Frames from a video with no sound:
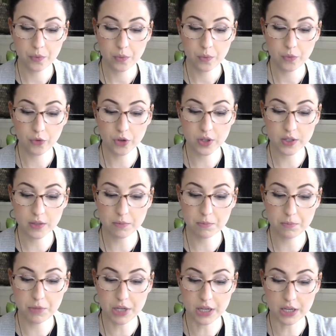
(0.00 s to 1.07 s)
for the
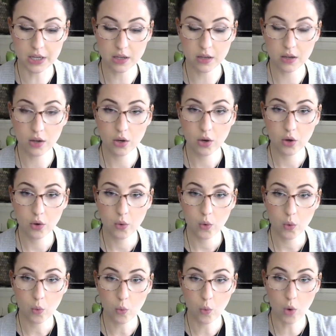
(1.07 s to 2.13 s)
B,
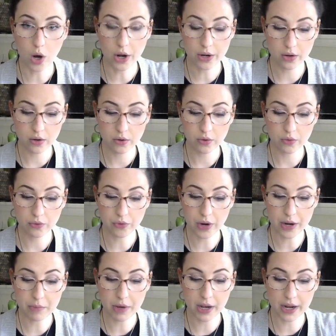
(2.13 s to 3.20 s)
1
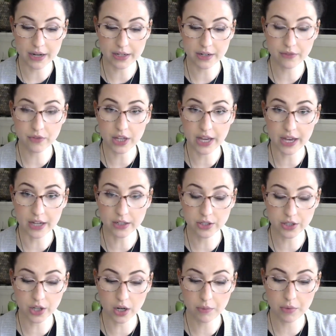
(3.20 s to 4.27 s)
right behind it for the A
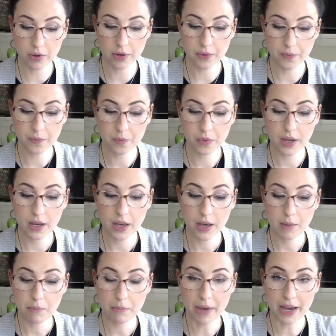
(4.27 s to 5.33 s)
sharp,
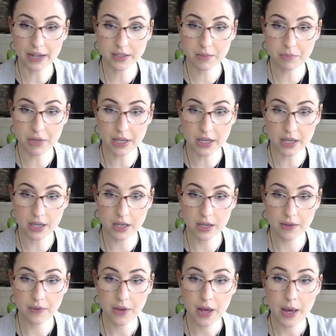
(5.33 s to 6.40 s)
back to B,
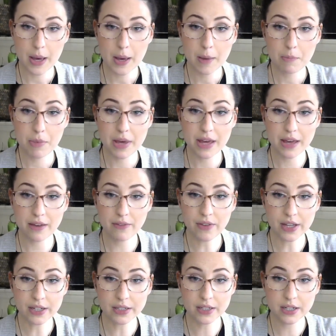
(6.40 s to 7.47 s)

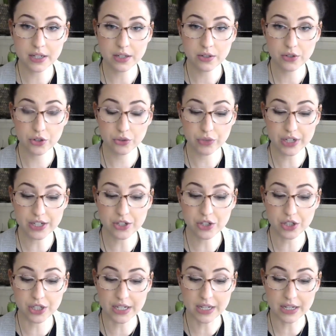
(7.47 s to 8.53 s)
pivot to reach
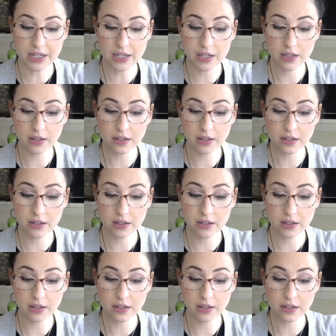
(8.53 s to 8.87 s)
D,